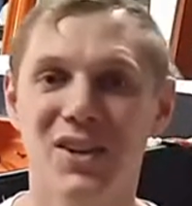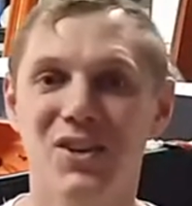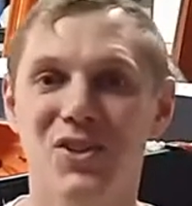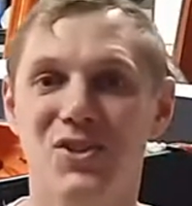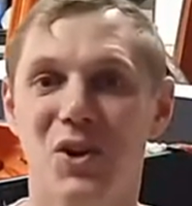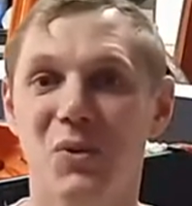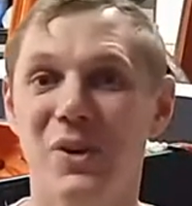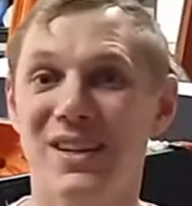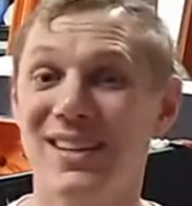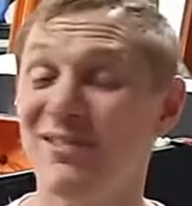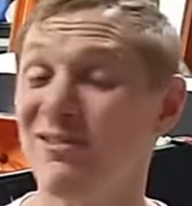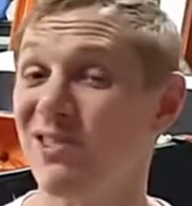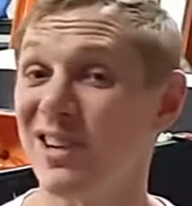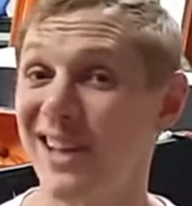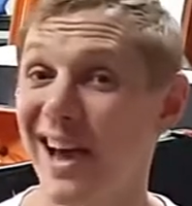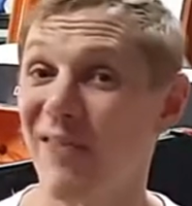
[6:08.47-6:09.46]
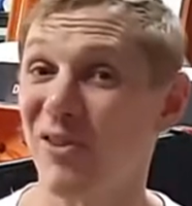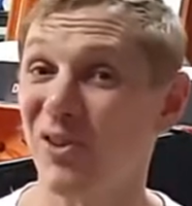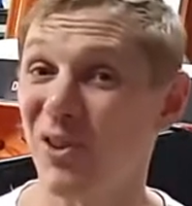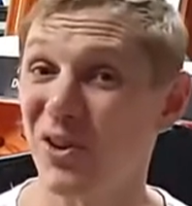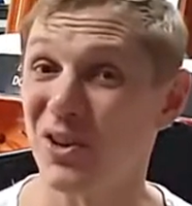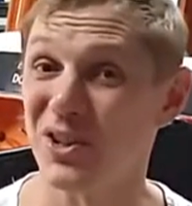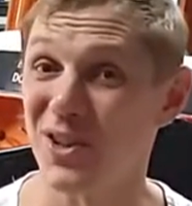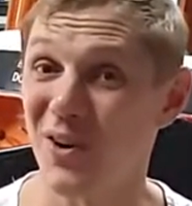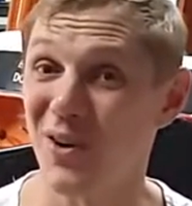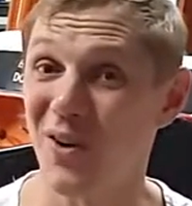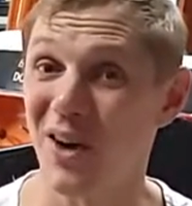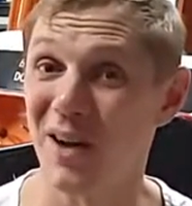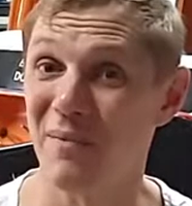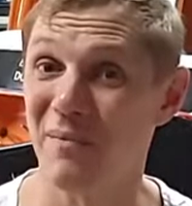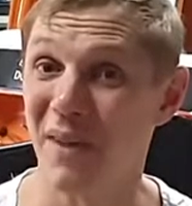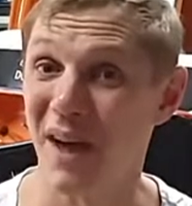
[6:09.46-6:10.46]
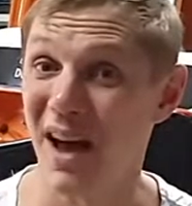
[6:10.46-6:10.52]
So we didn't really have a lot of time,